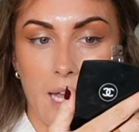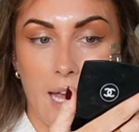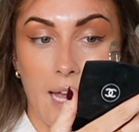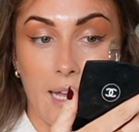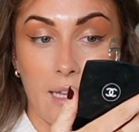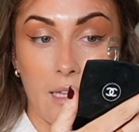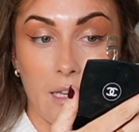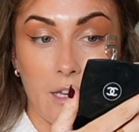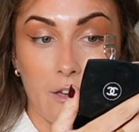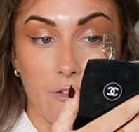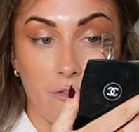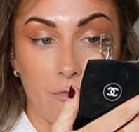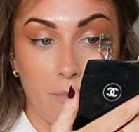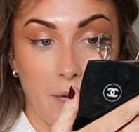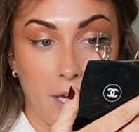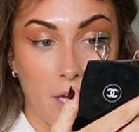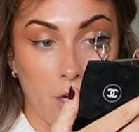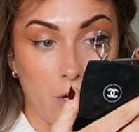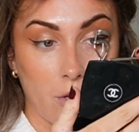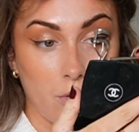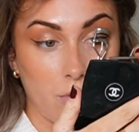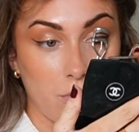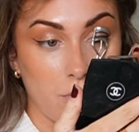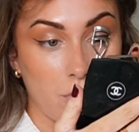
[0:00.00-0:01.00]
any of
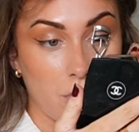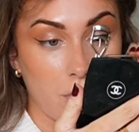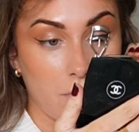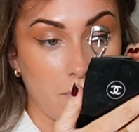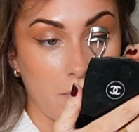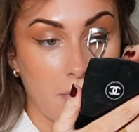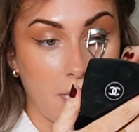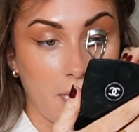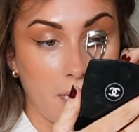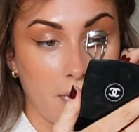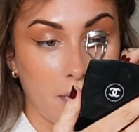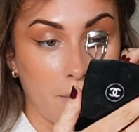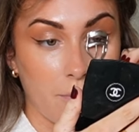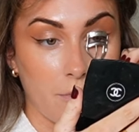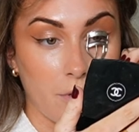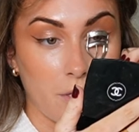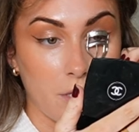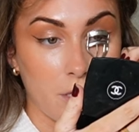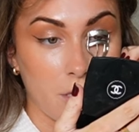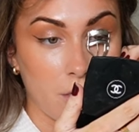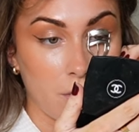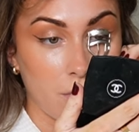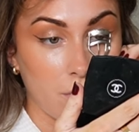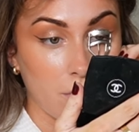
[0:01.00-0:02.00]
my old makeup
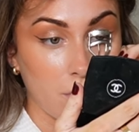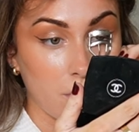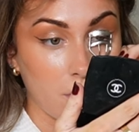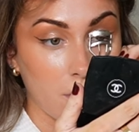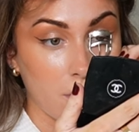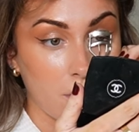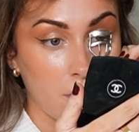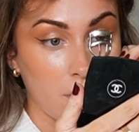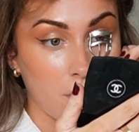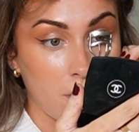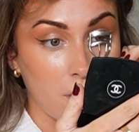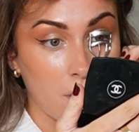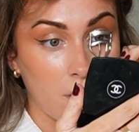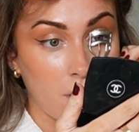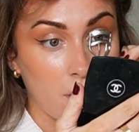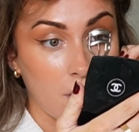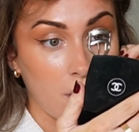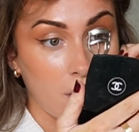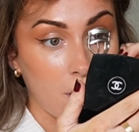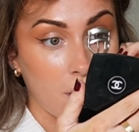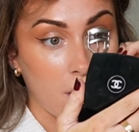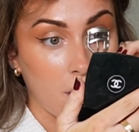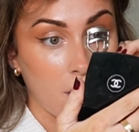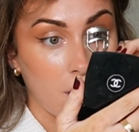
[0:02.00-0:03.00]
videos
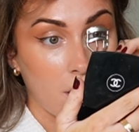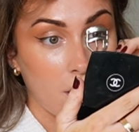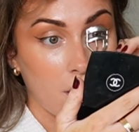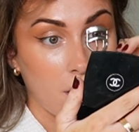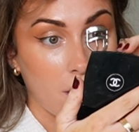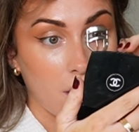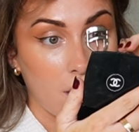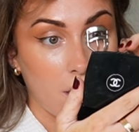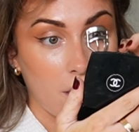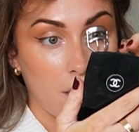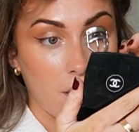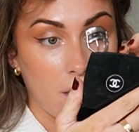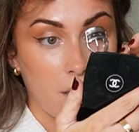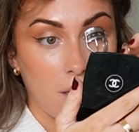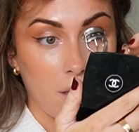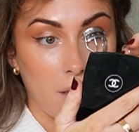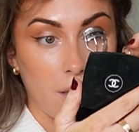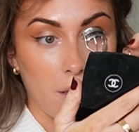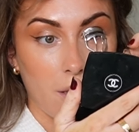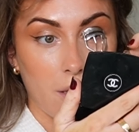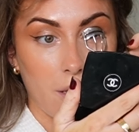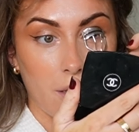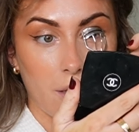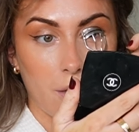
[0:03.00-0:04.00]

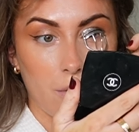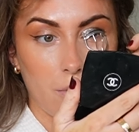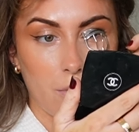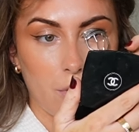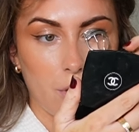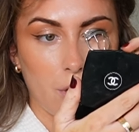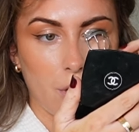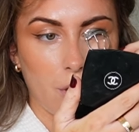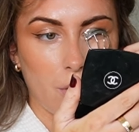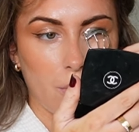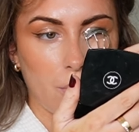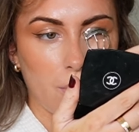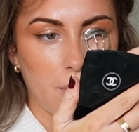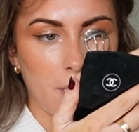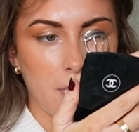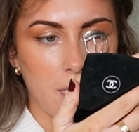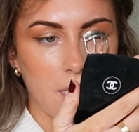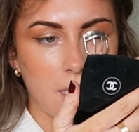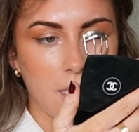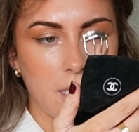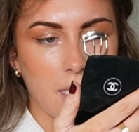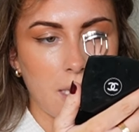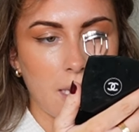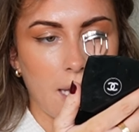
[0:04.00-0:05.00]
then you'll know
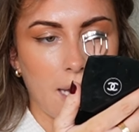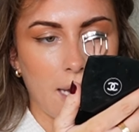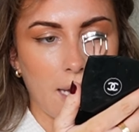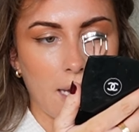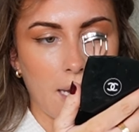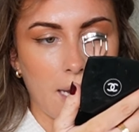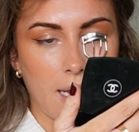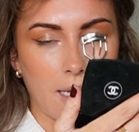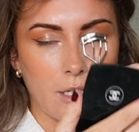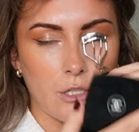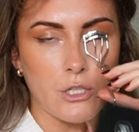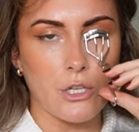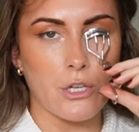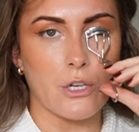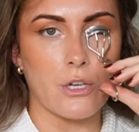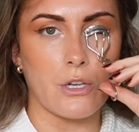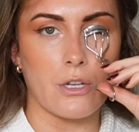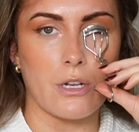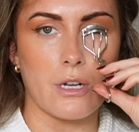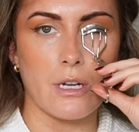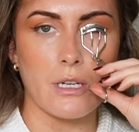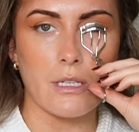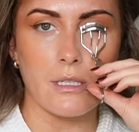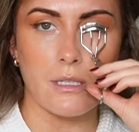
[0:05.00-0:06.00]
heating the eyelash
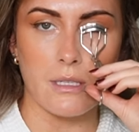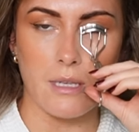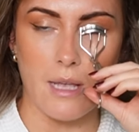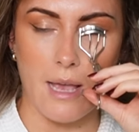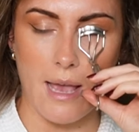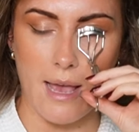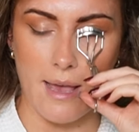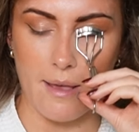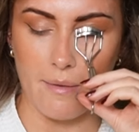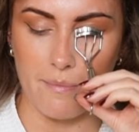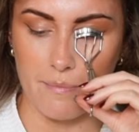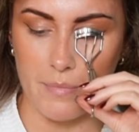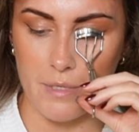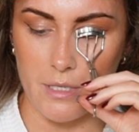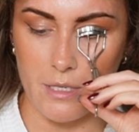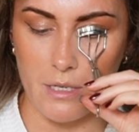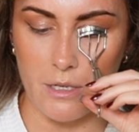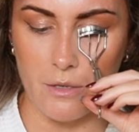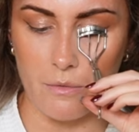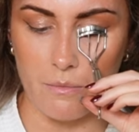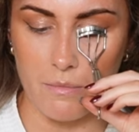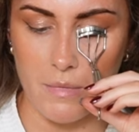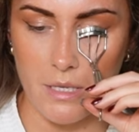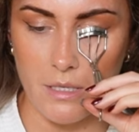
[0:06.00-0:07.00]
curler is an
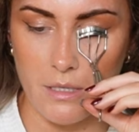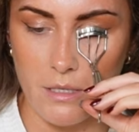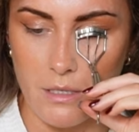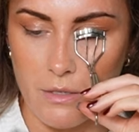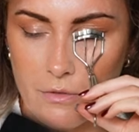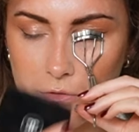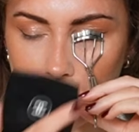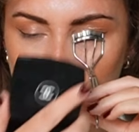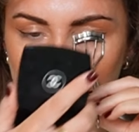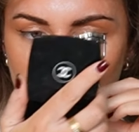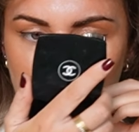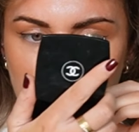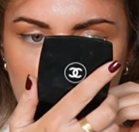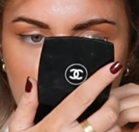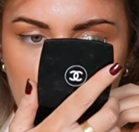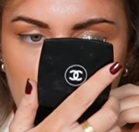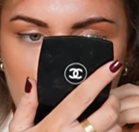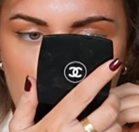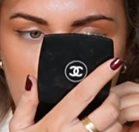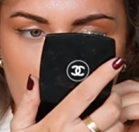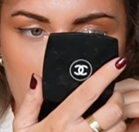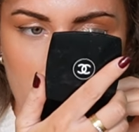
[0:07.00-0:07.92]
absolute must for me